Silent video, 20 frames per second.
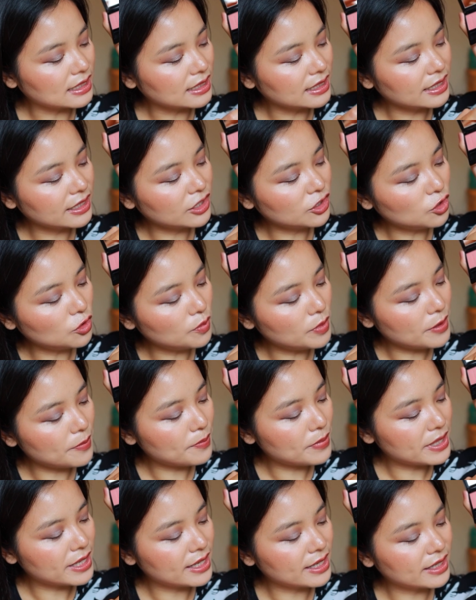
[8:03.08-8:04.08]
little
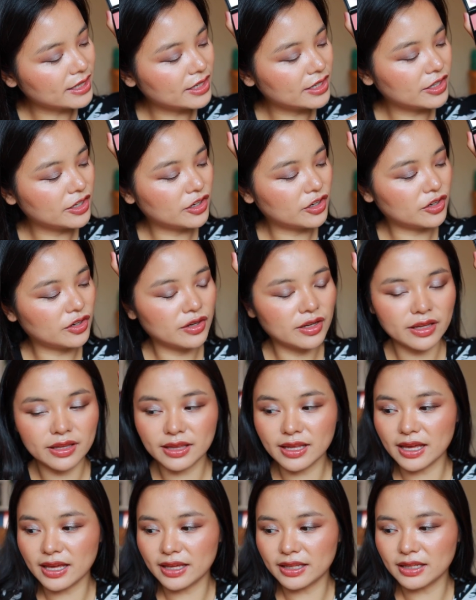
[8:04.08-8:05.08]
bit
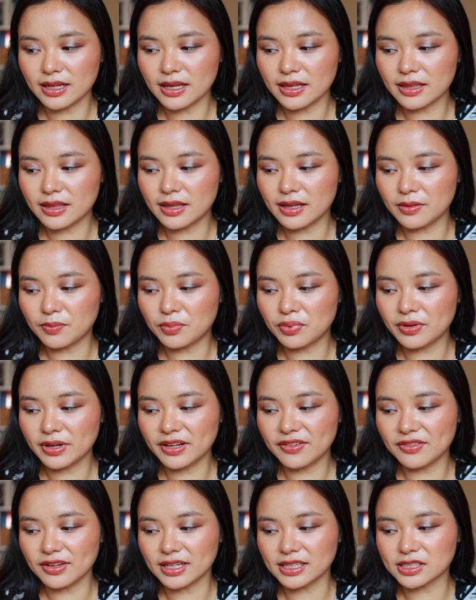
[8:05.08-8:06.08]
pinkier than the
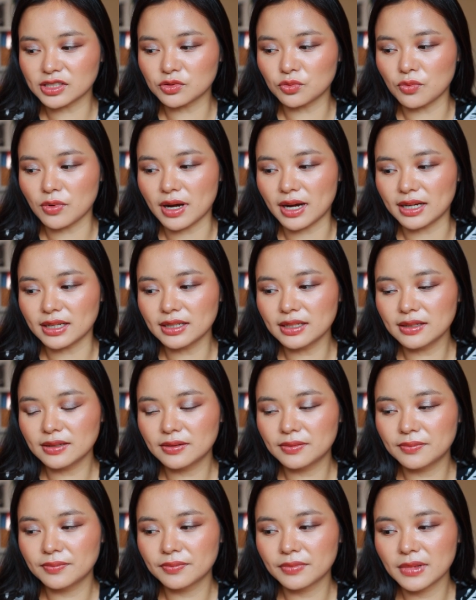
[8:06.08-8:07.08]
previous one,
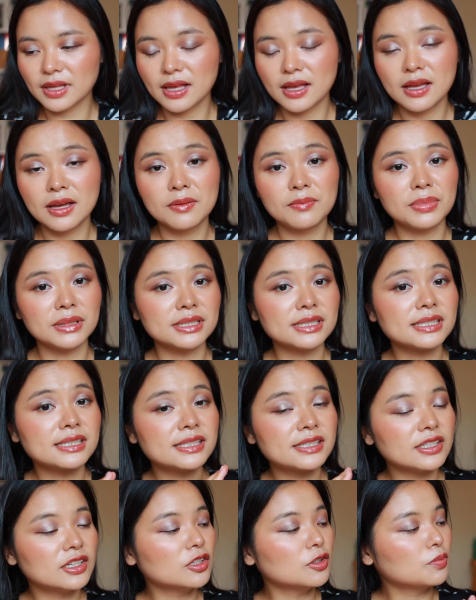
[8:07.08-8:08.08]
but
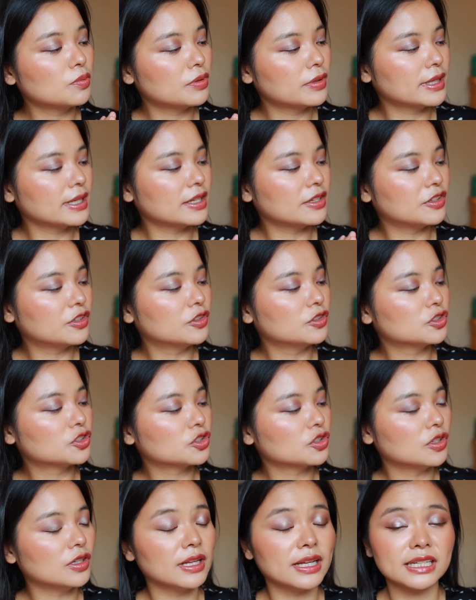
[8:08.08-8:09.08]
still pretty
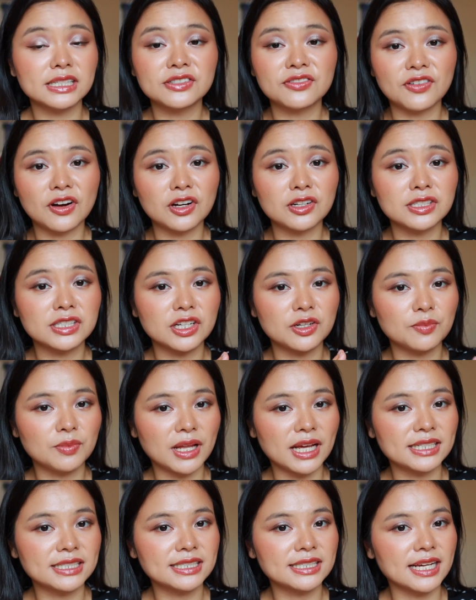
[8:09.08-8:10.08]
neutral as far as their
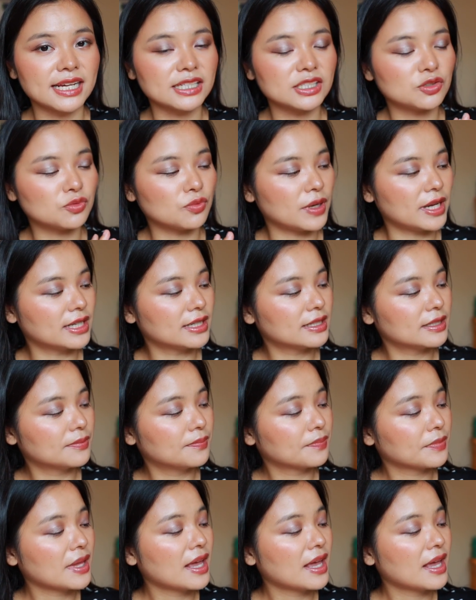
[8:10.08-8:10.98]
blush shades went.